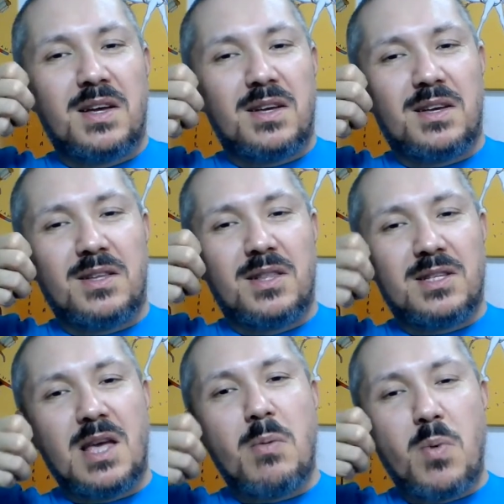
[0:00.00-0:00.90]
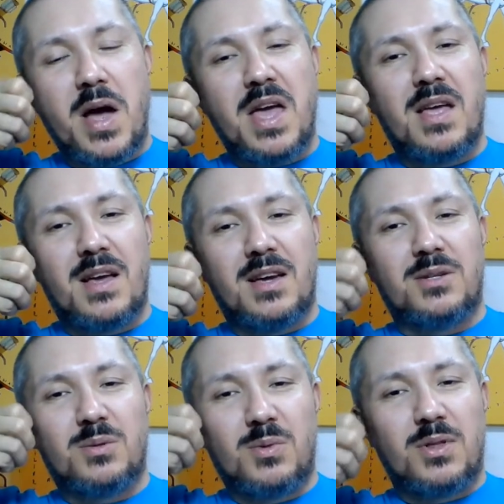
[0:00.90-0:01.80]
the same way
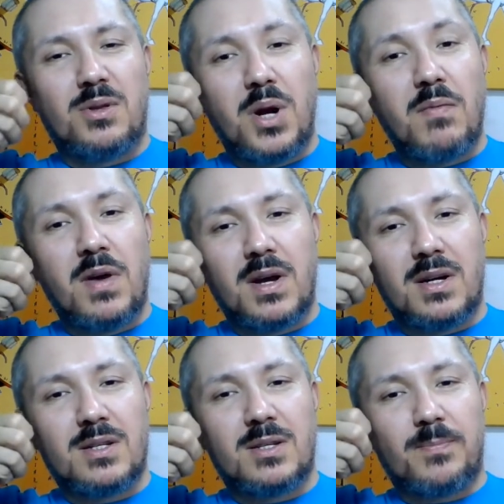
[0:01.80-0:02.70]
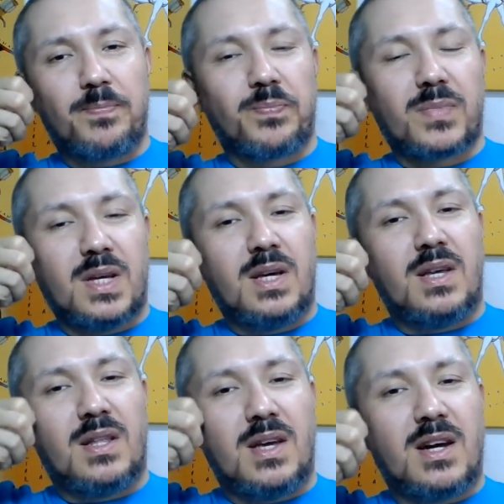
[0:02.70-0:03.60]
as with three fingers,
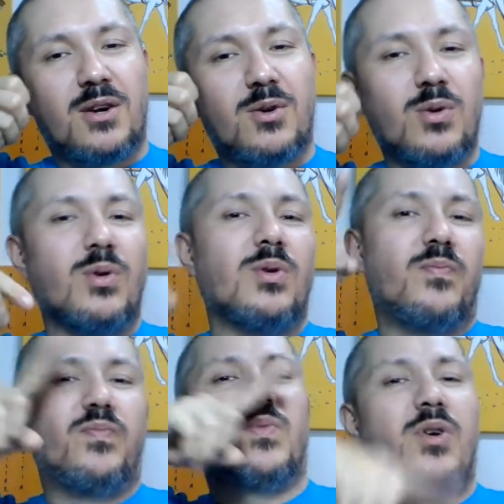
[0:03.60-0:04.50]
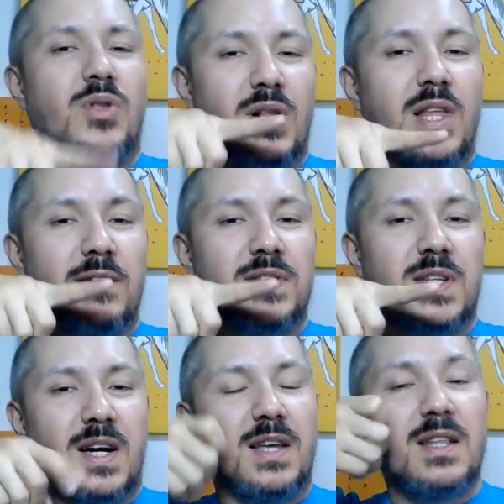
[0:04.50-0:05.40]
an arrow on the left
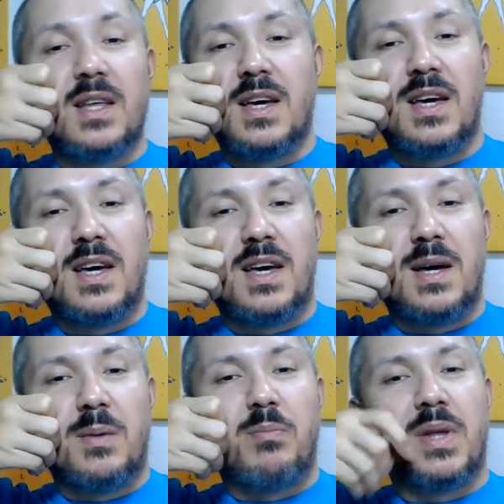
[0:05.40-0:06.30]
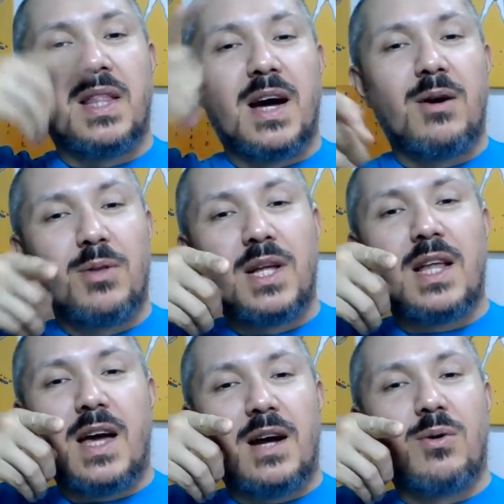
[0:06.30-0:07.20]
side, but now that
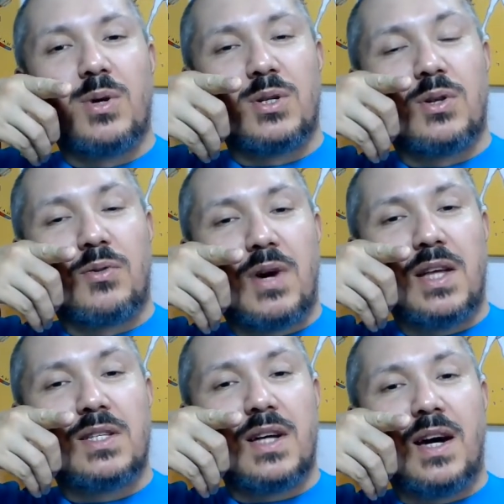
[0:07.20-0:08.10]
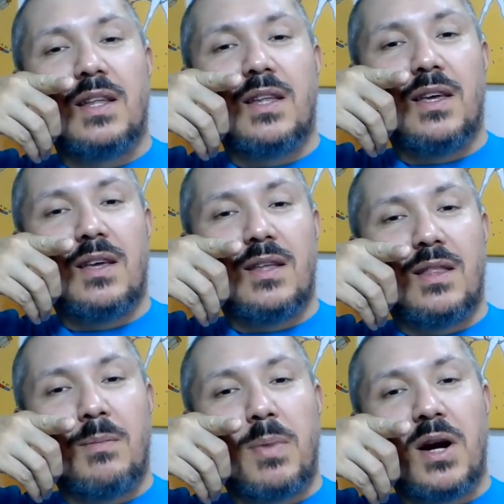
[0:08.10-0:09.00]
arrow was on the right side,
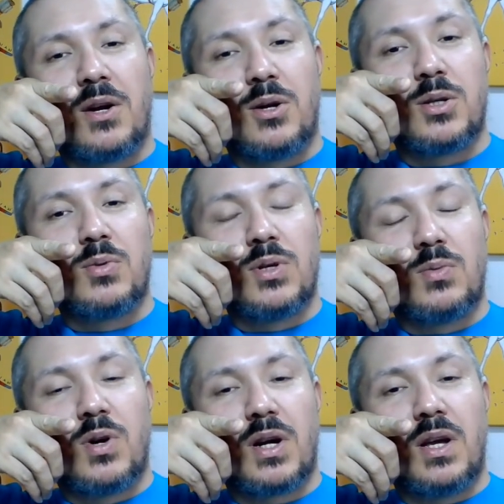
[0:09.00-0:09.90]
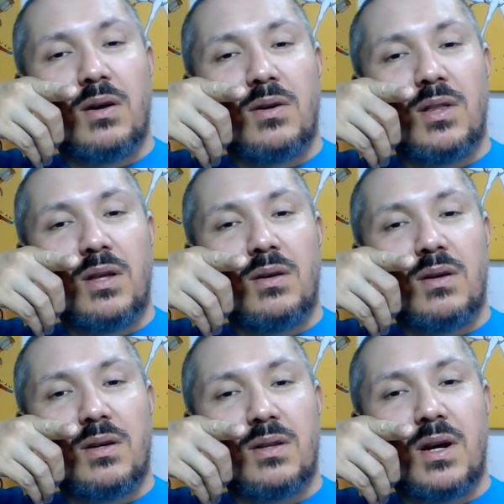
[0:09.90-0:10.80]
the paradox was working on the
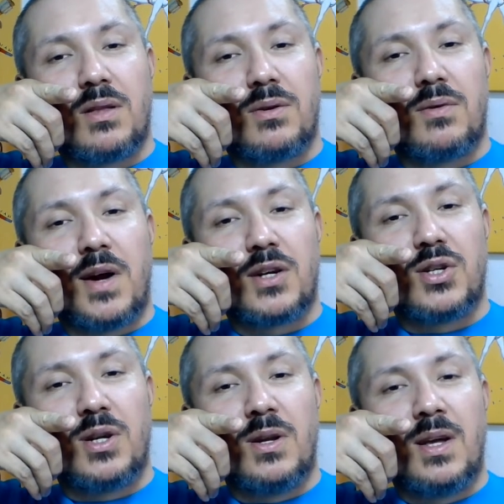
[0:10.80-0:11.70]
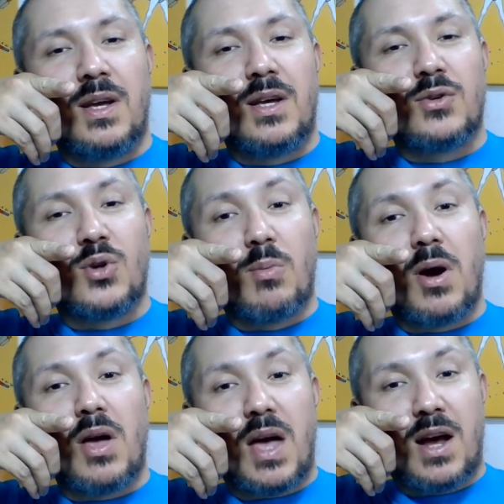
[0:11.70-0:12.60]
other direction. So
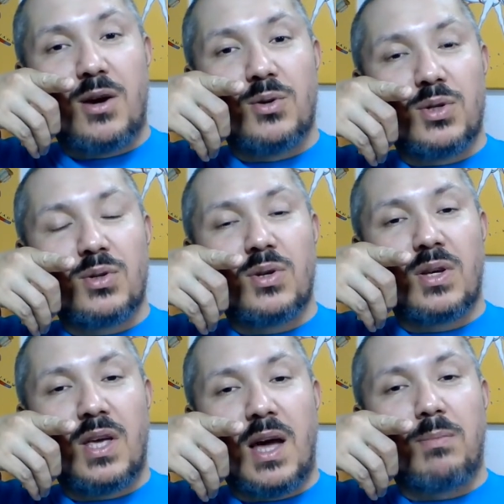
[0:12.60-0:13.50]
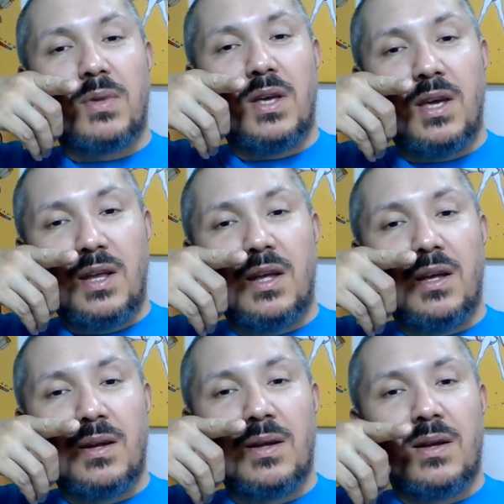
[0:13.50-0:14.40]
my arrows kept
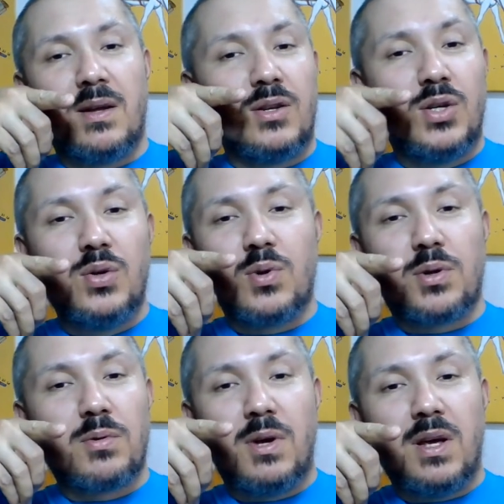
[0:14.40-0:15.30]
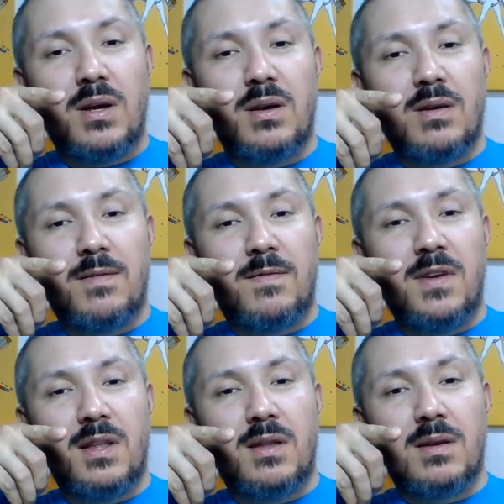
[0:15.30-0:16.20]
hitting 2 or 3
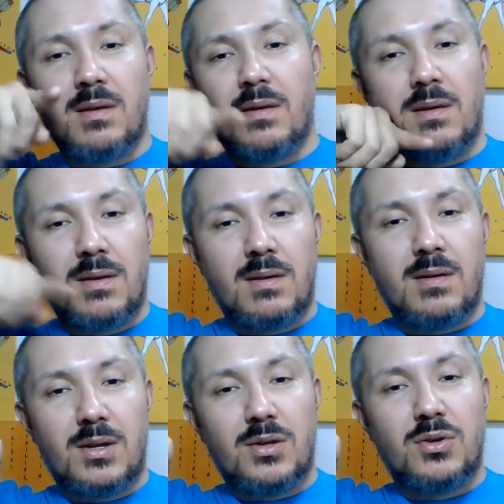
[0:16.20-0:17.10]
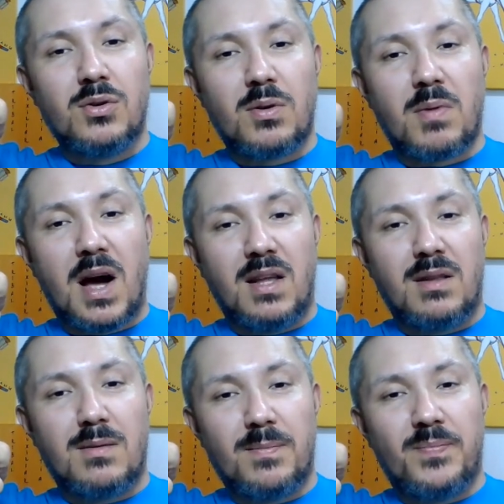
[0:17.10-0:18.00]
feet to the
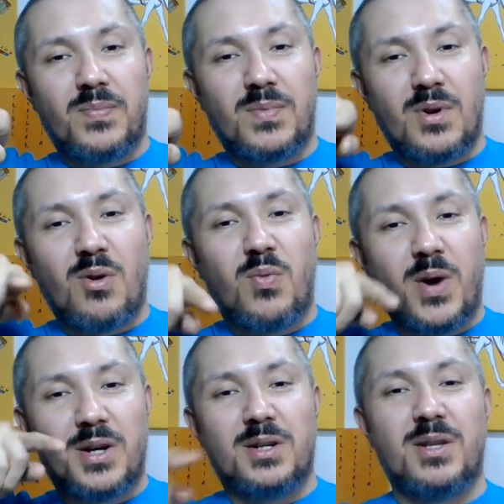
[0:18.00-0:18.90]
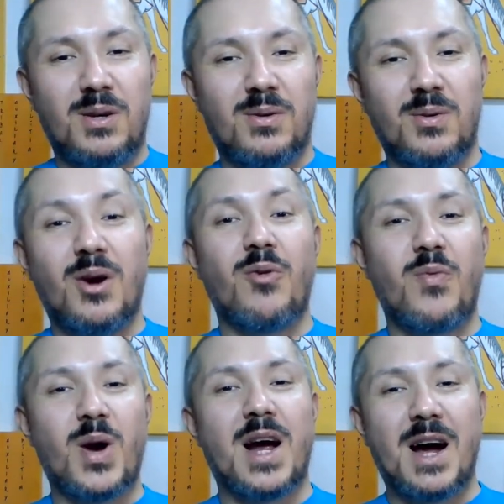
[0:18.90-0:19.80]
right of where
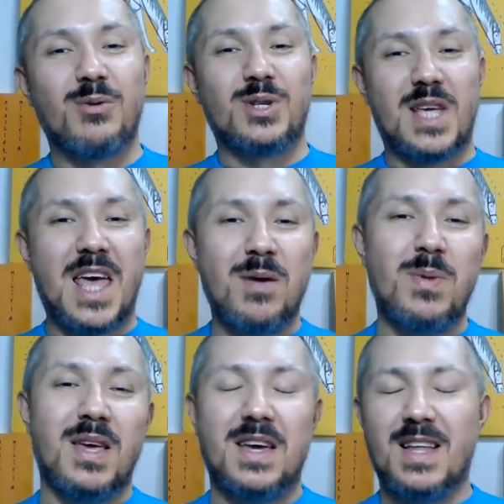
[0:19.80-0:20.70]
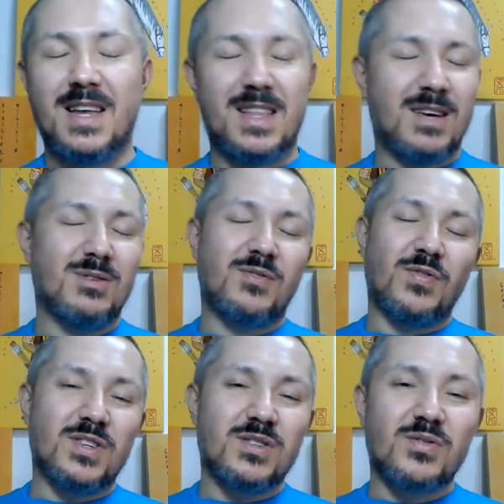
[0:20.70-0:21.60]
I was aiming. And that was
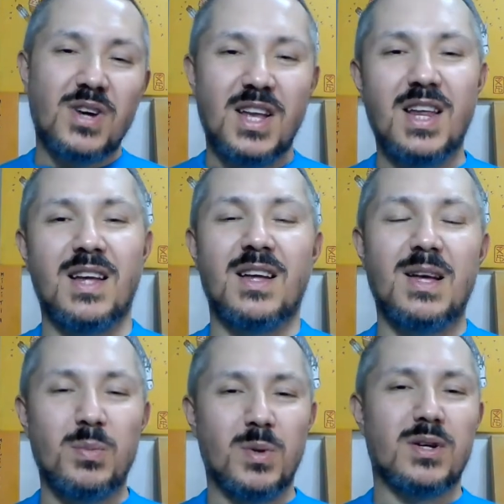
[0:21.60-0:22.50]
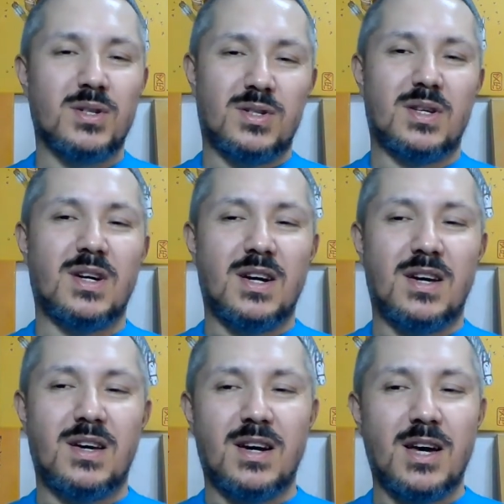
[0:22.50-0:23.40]
frustrating, because
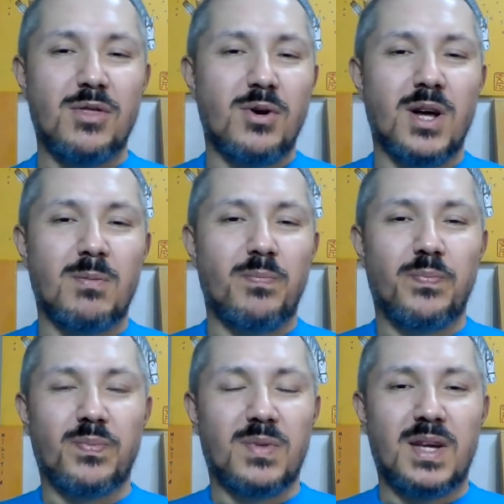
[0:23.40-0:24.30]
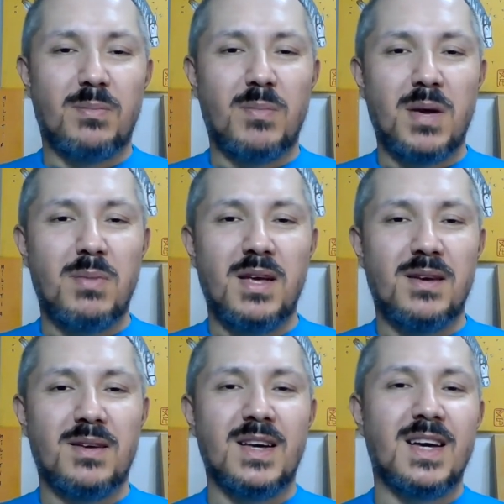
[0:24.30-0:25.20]
I thought that
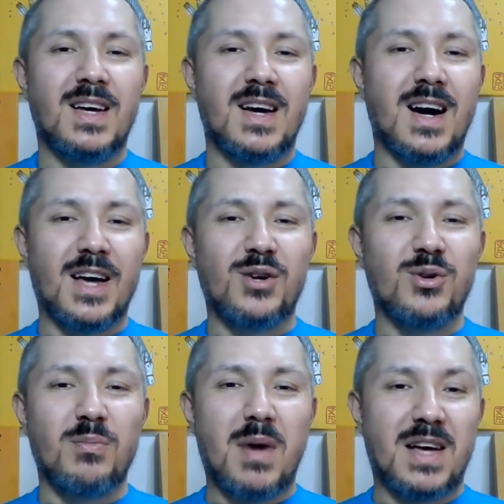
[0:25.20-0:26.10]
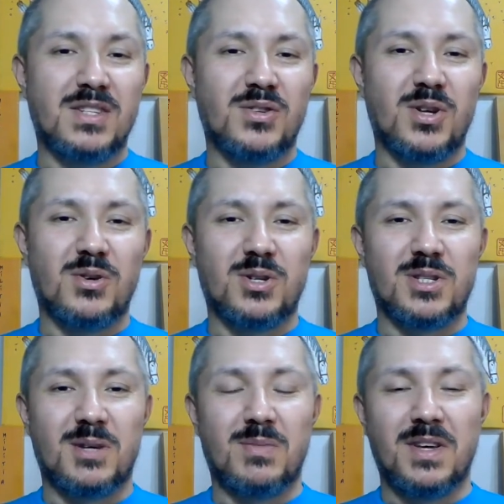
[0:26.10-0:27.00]
maybe I couldn't master it or
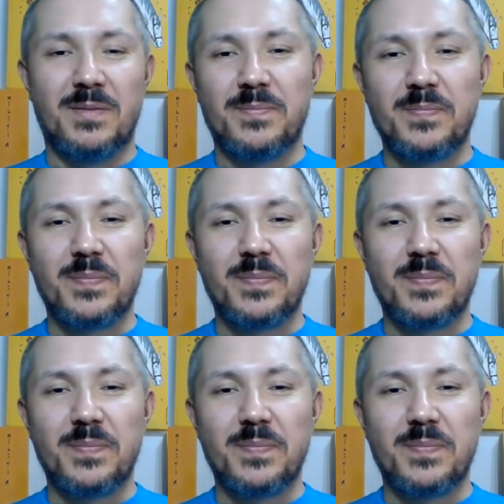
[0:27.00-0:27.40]
something.